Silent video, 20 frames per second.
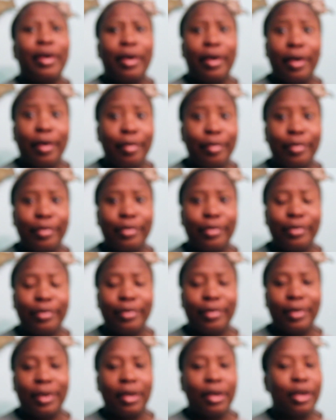off.
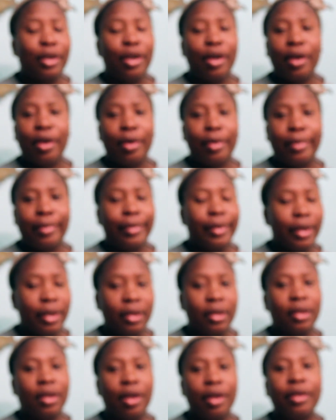No,
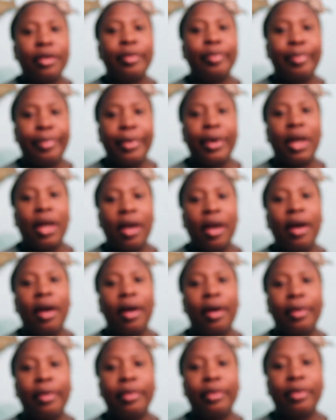it's gonna break
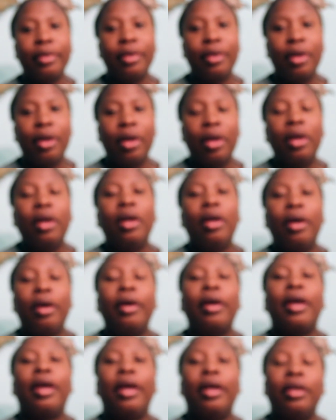out.
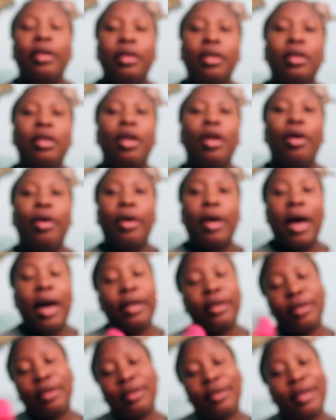Okay, so
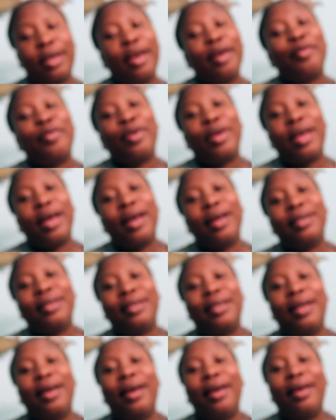I just gave you guys
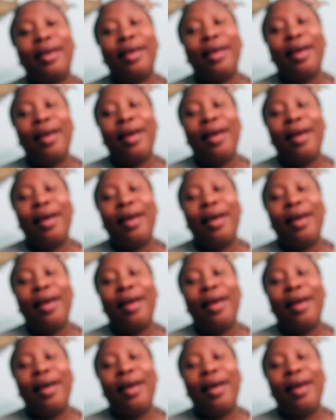that